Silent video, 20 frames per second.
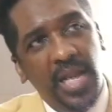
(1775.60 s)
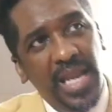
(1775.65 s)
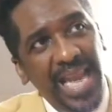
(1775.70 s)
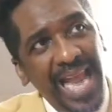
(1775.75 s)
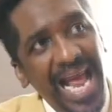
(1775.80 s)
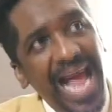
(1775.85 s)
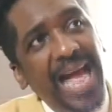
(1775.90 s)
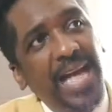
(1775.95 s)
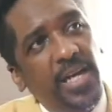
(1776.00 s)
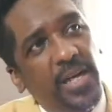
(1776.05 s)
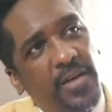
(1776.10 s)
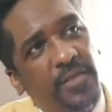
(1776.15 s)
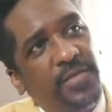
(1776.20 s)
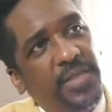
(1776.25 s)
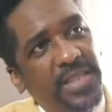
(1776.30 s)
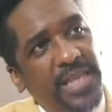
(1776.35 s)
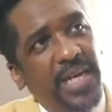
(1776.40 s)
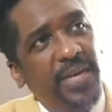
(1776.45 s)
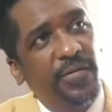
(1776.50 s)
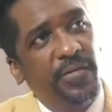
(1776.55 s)
the
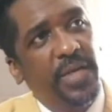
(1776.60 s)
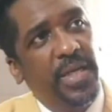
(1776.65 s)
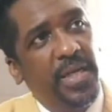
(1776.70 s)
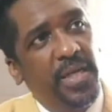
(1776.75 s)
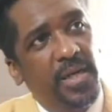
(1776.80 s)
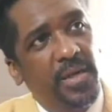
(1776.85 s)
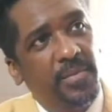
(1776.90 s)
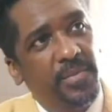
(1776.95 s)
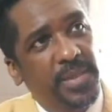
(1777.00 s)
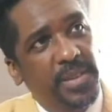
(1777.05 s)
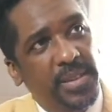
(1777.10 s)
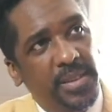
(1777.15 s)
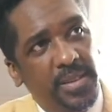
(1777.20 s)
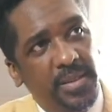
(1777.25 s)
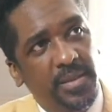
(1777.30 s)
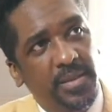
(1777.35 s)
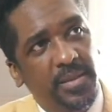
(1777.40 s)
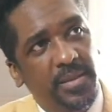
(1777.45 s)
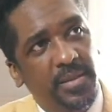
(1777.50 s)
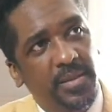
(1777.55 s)
lack of safety
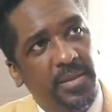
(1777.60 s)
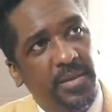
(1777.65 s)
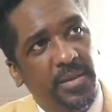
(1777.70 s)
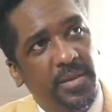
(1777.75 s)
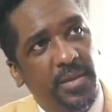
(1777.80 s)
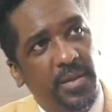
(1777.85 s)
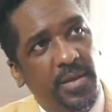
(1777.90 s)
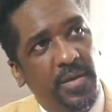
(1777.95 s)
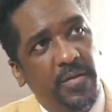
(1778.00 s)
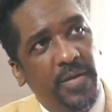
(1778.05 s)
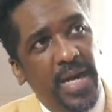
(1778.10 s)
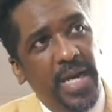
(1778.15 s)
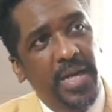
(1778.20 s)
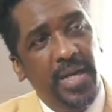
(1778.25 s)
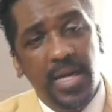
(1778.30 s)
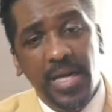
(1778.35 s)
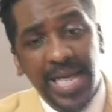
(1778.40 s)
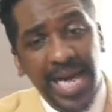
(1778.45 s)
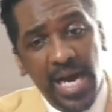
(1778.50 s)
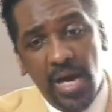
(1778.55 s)
comes in,
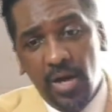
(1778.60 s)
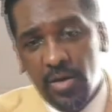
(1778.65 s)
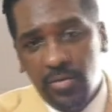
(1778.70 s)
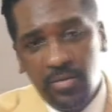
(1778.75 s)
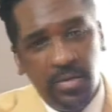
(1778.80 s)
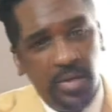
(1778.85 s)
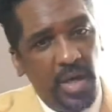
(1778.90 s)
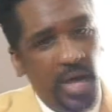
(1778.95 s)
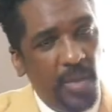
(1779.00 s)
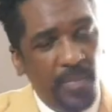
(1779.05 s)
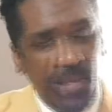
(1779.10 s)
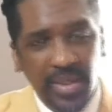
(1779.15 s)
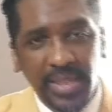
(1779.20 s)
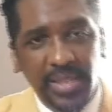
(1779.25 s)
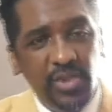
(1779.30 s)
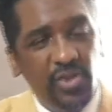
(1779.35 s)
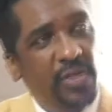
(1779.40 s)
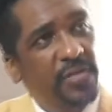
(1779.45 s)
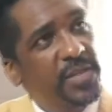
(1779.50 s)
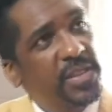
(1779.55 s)
right? Now, a
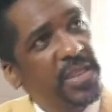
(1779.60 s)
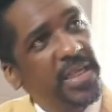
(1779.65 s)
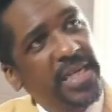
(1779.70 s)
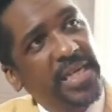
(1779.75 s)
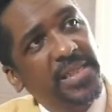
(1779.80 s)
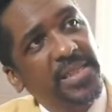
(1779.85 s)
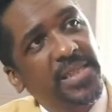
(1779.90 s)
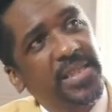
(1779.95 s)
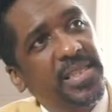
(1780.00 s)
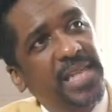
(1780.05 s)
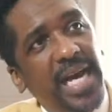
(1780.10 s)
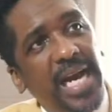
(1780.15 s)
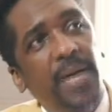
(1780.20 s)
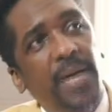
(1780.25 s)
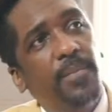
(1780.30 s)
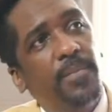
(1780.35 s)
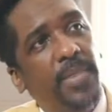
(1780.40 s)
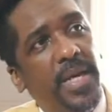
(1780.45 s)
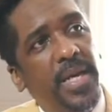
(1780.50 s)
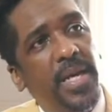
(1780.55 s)
police officer can
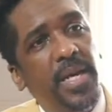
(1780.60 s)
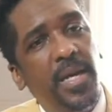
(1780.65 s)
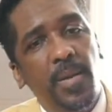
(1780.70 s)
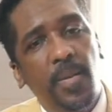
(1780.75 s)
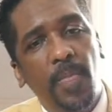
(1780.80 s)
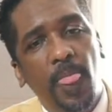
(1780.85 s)
stop